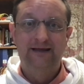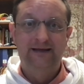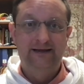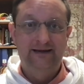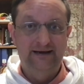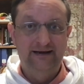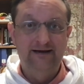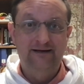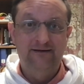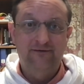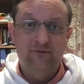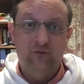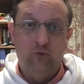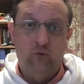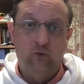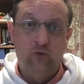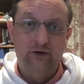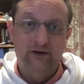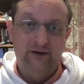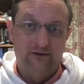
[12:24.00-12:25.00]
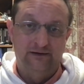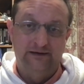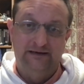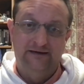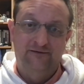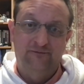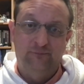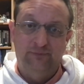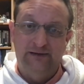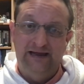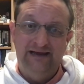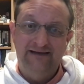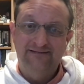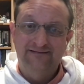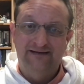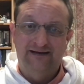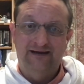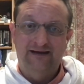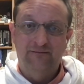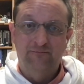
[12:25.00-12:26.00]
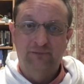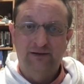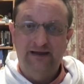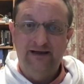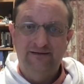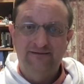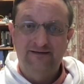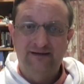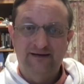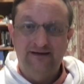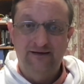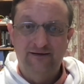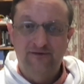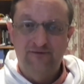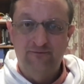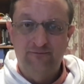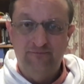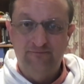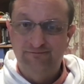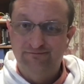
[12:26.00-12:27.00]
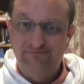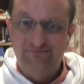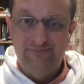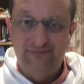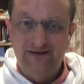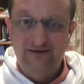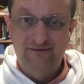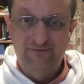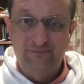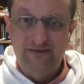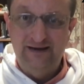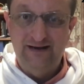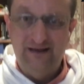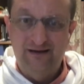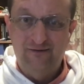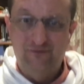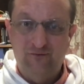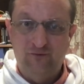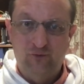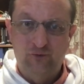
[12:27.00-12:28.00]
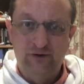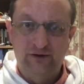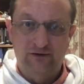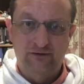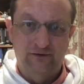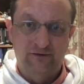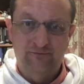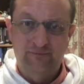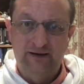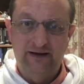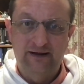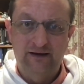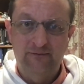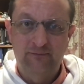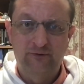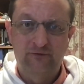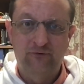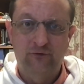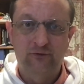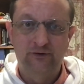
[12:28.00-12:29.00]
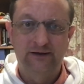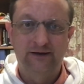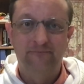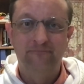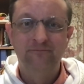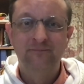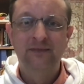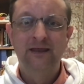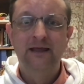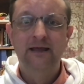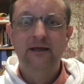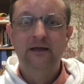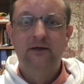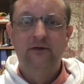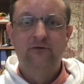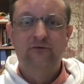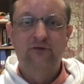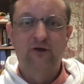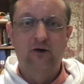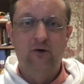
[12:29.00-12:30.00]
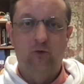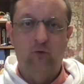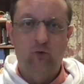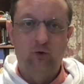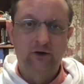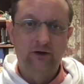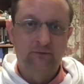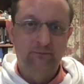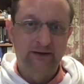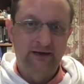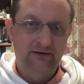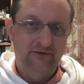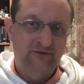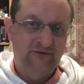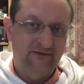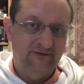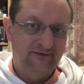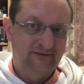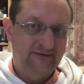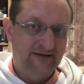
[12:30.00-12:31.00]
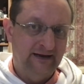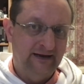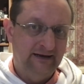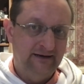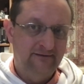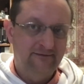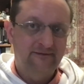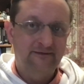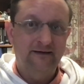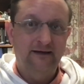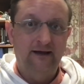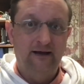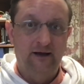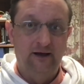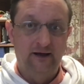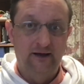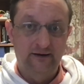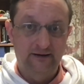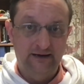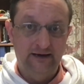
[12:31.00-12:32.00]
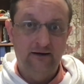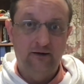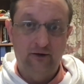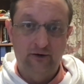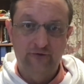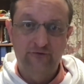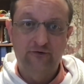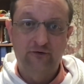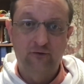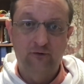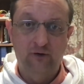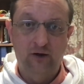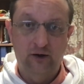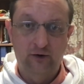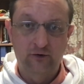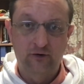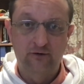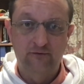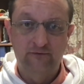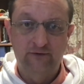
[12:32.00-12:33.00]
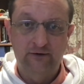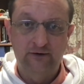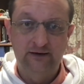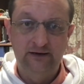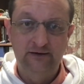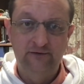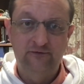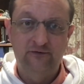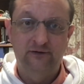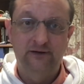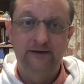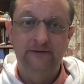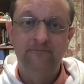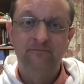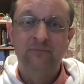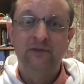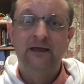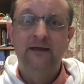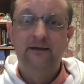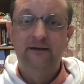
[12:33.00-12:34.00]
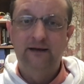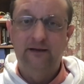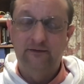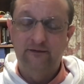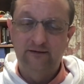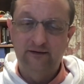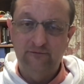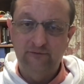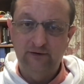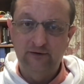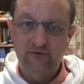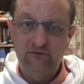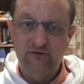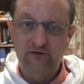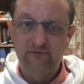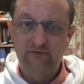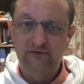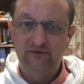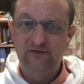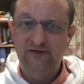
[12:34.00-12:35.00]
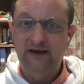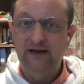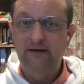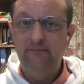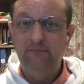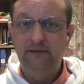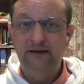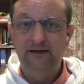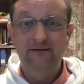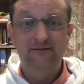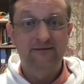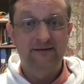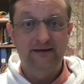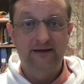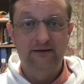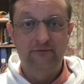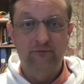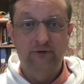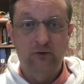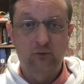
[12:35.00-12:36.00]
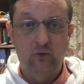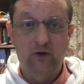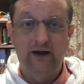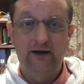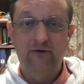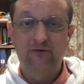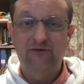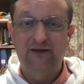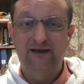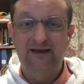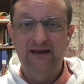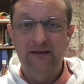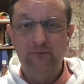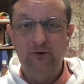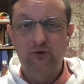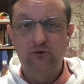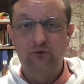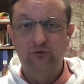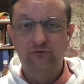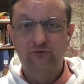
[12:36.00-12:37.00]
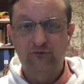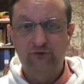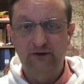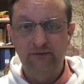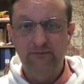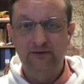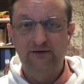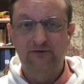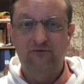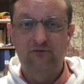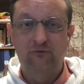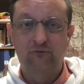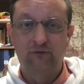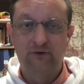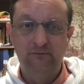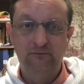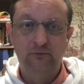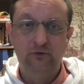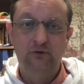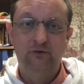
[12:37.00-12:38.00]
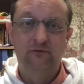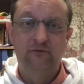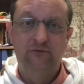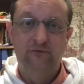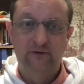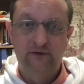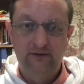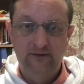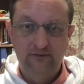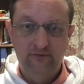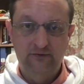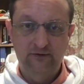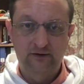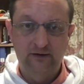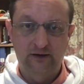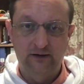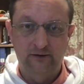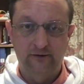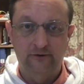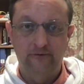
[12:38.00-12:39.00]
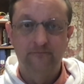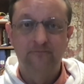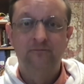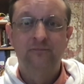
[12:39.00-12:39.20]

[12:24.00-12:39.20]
isn't oil, it's plastic, and plastic is made out of oil. It's made out of petroleum. So oil-based stains can also occur very easily. Now, the definition of a stain means it requires a chemical treatment to remove the color.